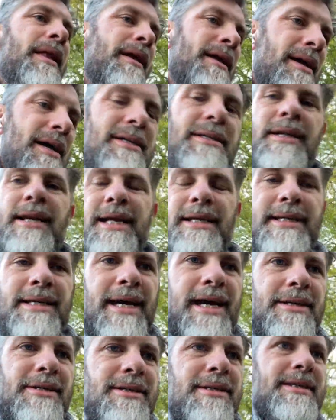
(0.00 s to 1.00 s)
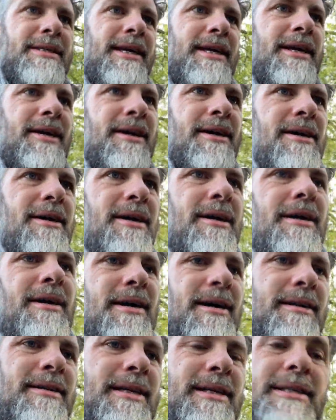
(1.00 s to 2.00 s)
As a letting agency,
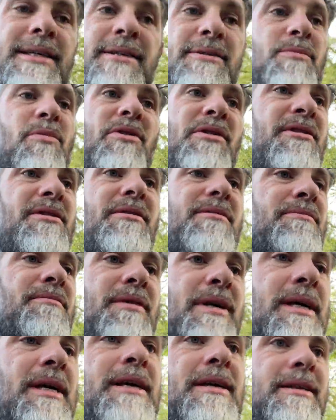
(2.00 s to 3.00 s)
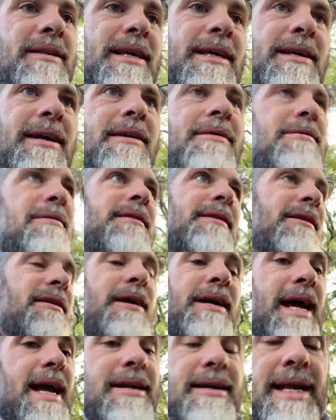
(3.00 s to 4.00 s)
and this is one of the things,
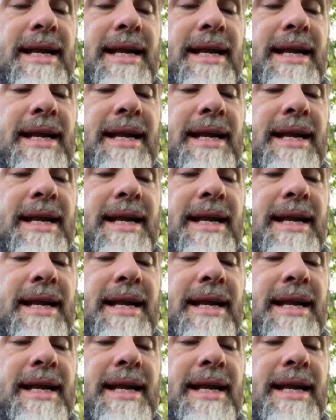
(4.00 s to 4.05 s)
again,